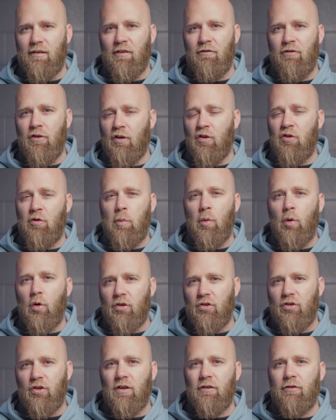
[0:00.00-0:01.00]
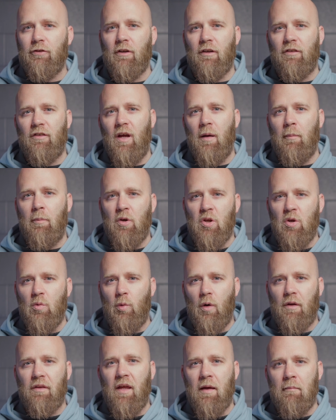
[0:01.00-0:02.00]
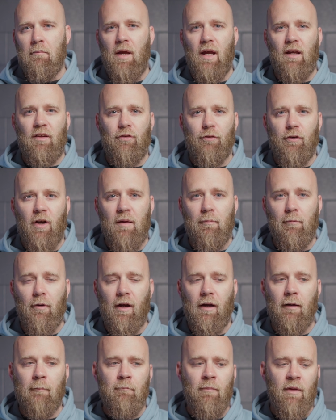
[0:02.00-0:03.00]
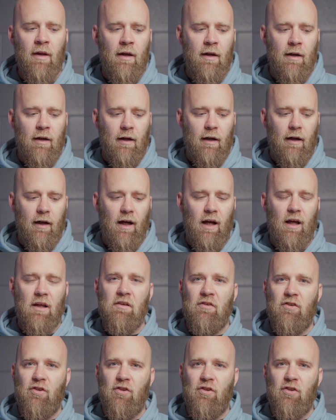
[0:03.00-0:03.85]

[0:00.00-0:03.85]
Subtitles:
if you're a sports shooter, for example, and you want that max frame rate, as